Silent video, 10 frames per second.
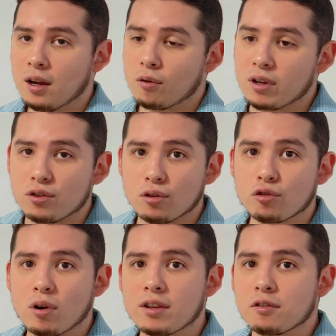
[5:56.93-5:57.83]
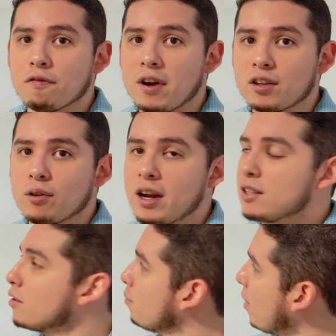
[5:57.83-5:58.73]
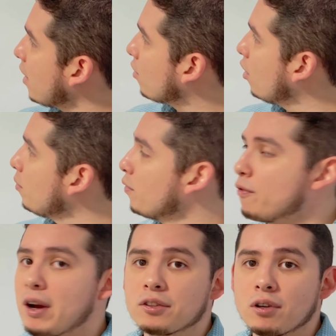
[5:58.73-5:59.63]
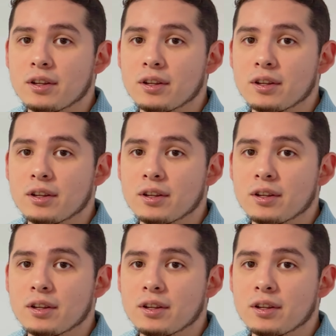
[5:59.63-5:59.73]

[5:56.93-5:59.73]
when you try to factorize by common factor,